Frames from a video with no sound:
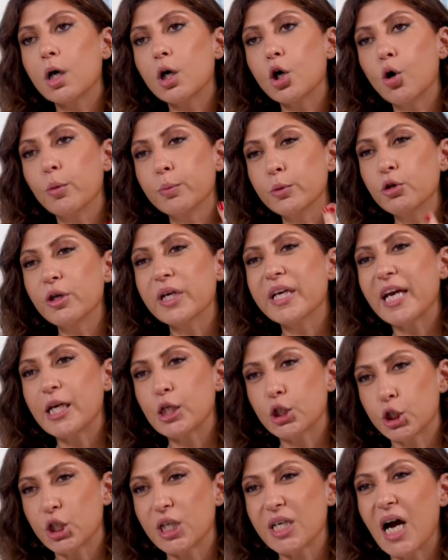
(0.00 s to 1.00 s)

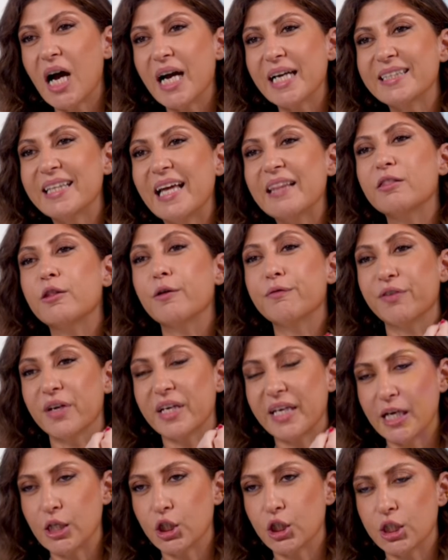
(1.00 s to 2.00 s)
communication
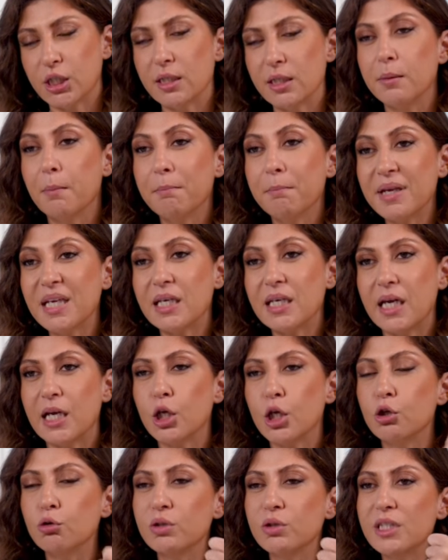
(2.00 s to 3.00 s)
identification, meaning
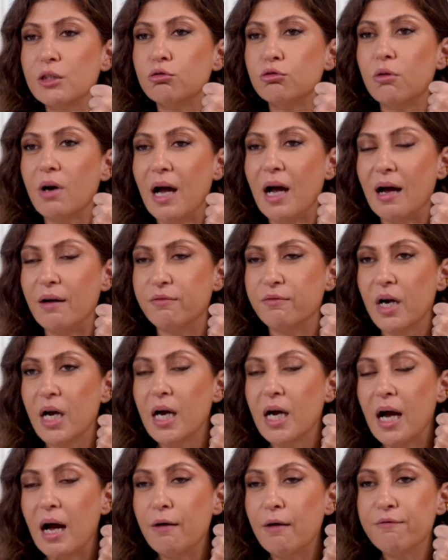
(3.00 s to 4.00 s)
you need to have
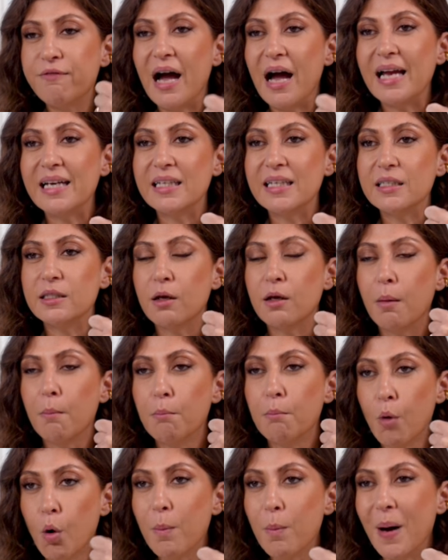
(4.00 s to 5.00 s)
a valid
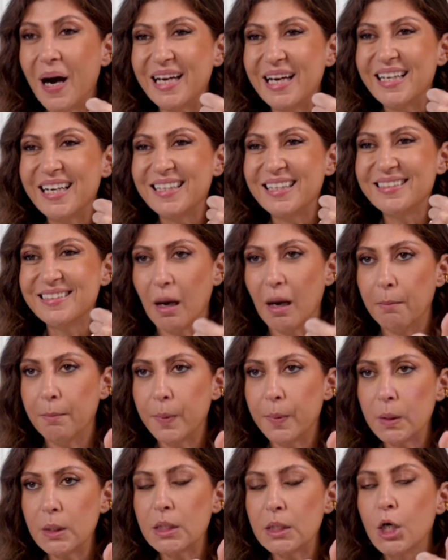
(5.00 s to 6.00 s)
mobile
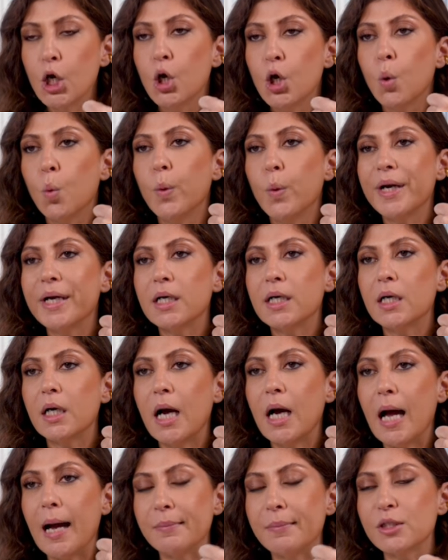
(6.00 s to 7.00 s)
number where
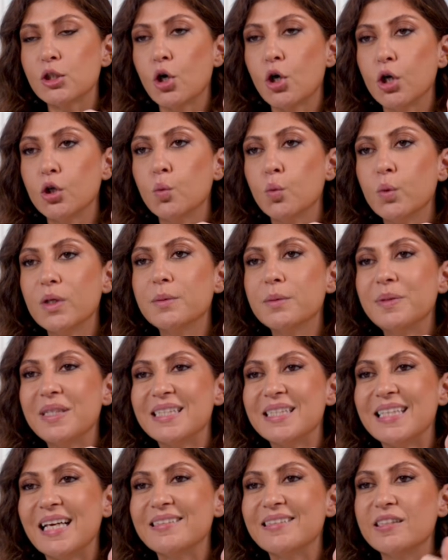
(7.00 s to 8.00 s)
Amazon will be
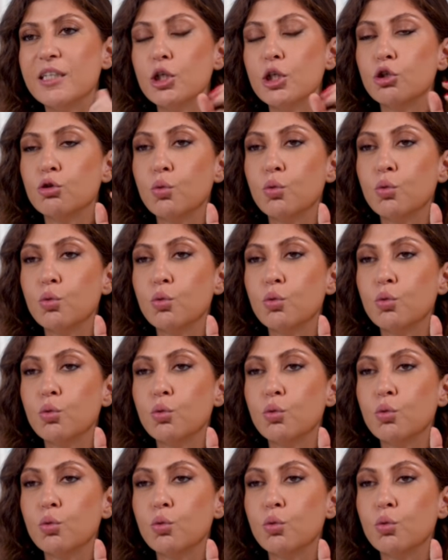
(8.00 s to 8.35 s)
sending you